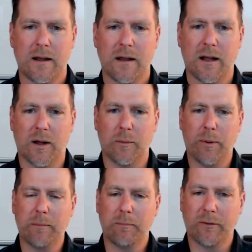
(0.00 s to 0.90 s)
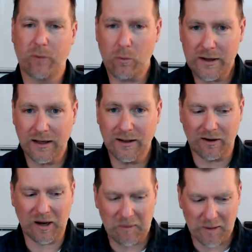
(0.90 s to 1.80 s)
But before we get in
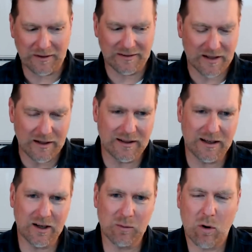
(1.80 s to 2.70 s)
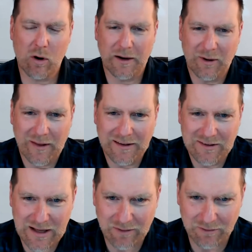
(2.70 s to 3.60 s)
there, I'm excited to hear more. I know that
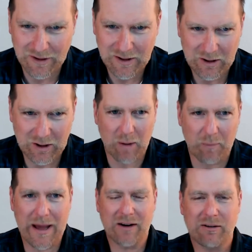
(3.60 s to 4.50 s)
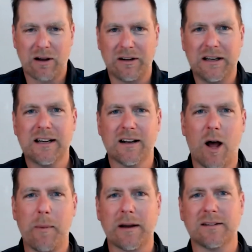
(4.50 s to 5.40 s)
you have a background in
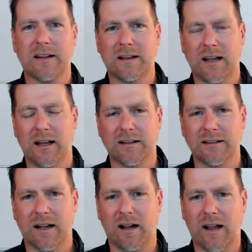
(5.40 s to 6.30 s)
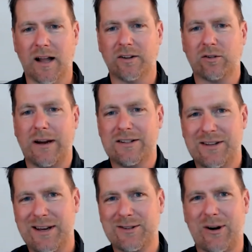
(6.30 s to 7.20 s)
economics, and a lot of strange
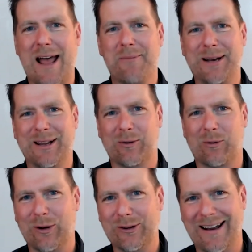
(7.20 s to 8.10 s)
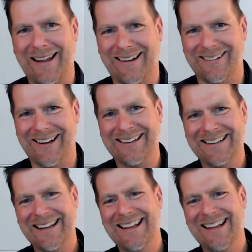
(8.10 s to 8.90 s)
things are happening in the world today, right?